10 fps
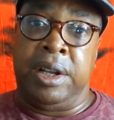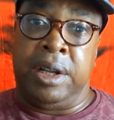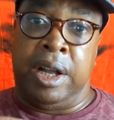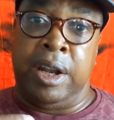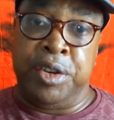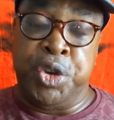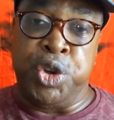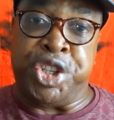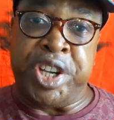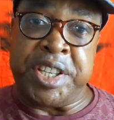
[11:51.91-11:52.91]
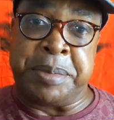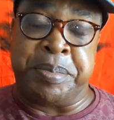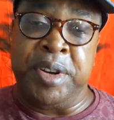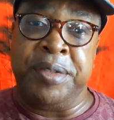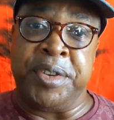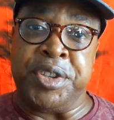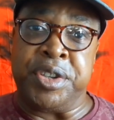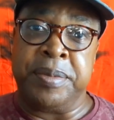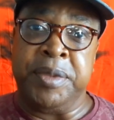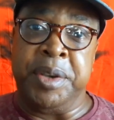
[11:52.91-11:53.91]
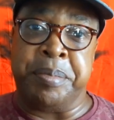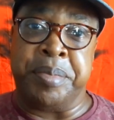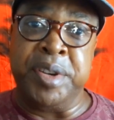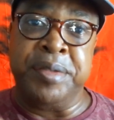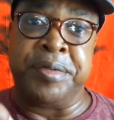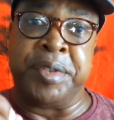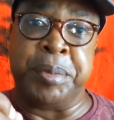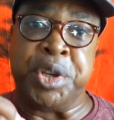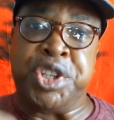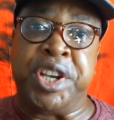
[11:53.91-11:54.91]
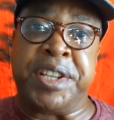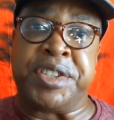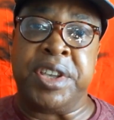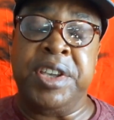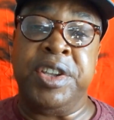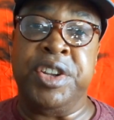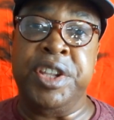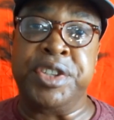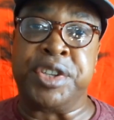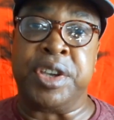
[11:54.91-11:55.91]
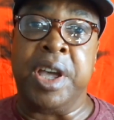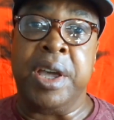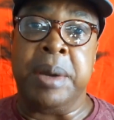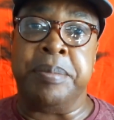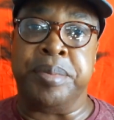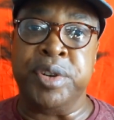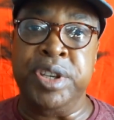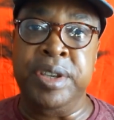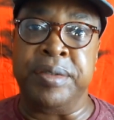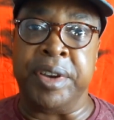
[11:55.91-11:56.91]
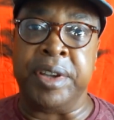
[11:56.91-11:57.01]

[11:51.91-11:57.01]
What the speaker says: a lot of your chest breathers, you breathe from the chest. You need to breathe,